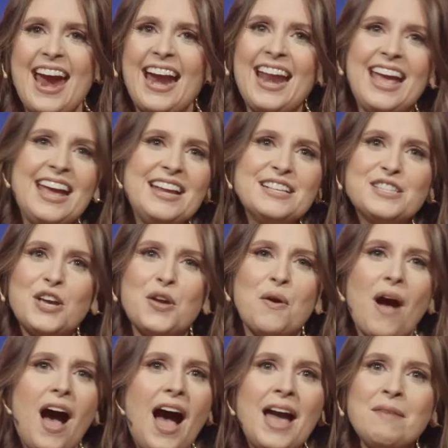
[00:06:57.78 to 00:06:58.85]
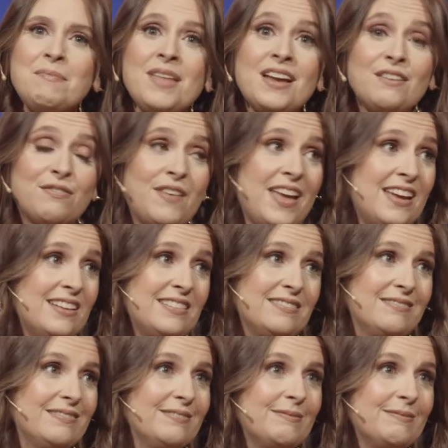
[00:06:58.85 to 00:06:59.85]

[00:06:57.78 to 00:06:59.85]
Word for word: And I gotta tell you, I'm not a fan.